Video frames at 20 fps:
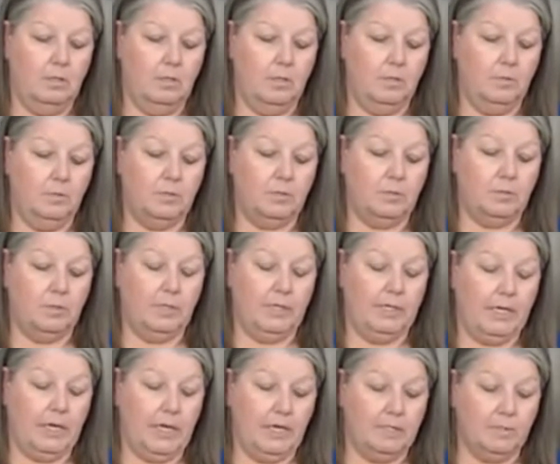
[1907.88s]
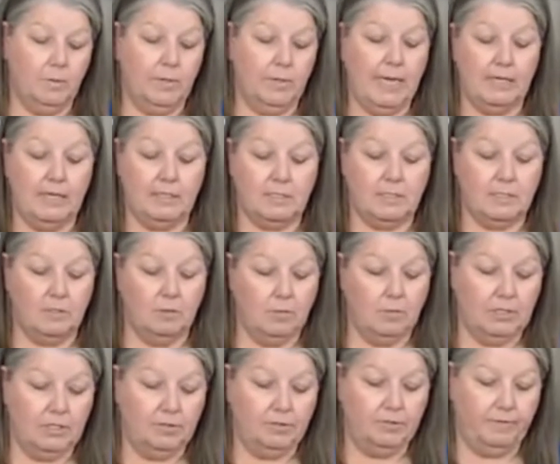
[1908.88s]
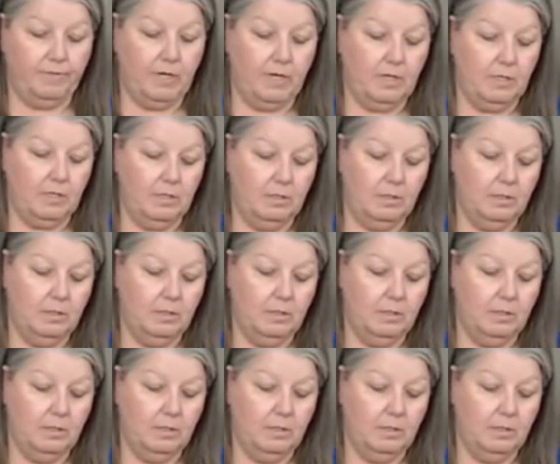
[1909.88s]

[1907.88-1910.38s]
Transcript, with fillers: it was really nice. We had so much fun.